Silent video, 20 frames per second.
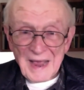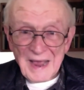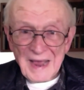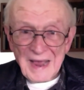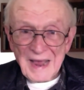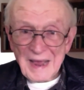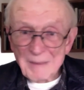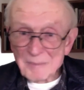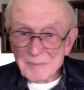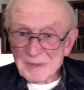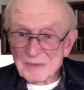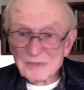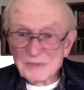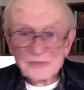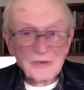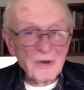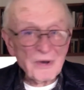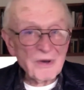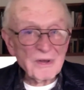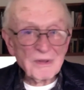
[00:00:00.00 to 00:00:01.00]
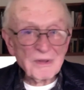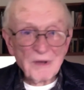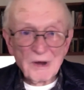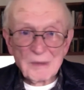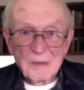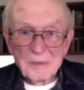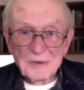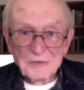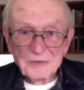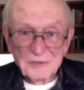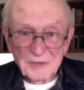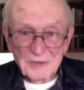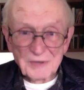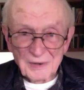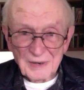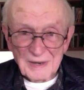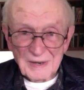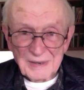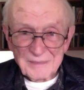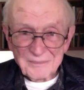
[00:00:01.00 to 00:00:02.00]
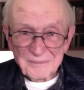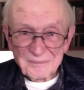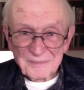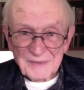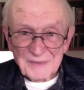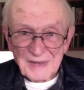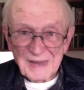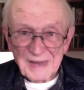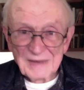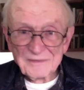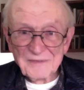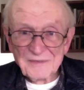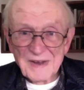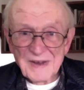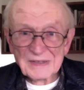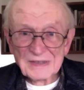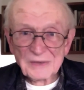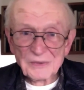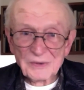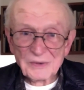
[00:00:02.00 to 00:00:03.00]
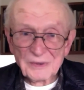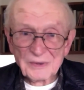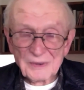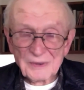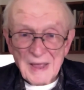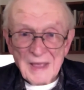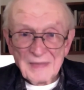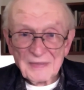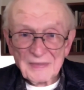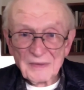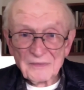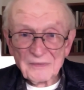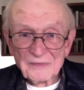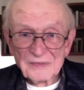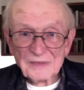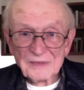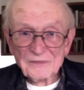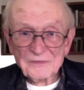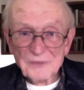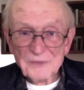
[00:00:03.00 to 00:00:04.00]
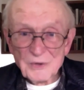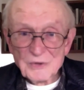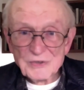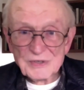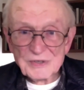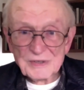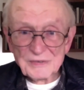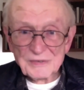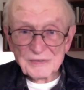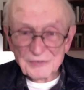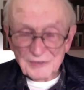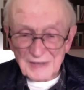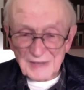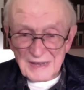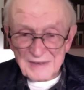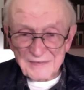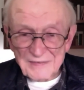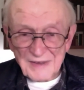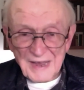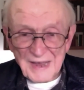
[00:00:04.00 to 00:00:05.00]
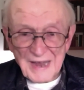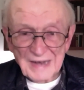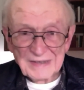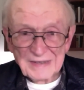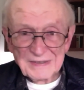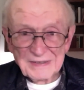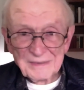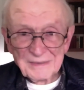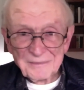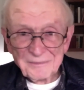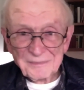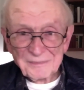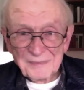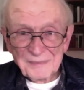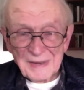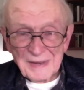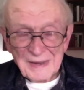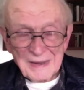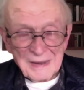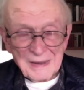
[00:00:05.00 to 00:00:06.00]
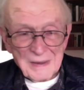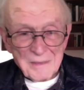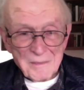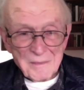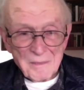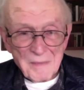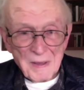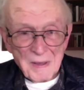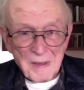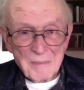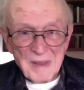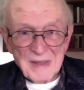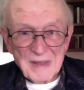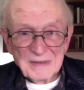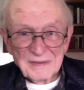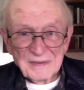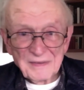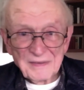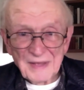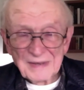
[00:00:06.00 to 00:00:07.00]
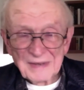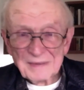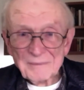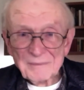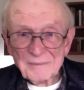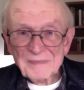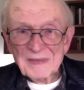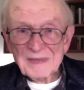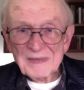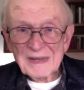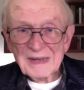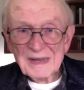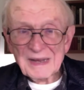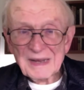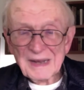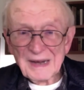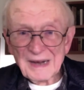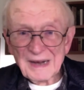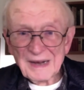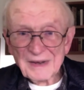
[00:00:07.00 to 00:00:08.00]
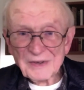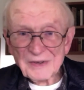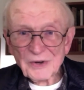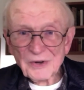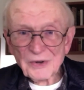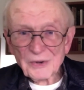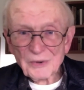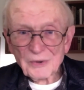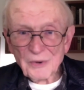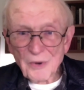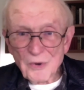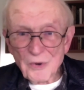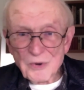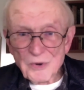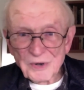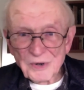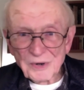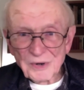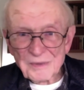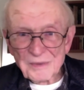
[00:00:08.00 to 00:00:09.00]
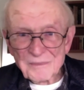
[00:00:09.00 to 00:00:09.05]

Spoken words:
But it was all arbitrary. In fact, there were the Fugitive Slave Act meant that your owner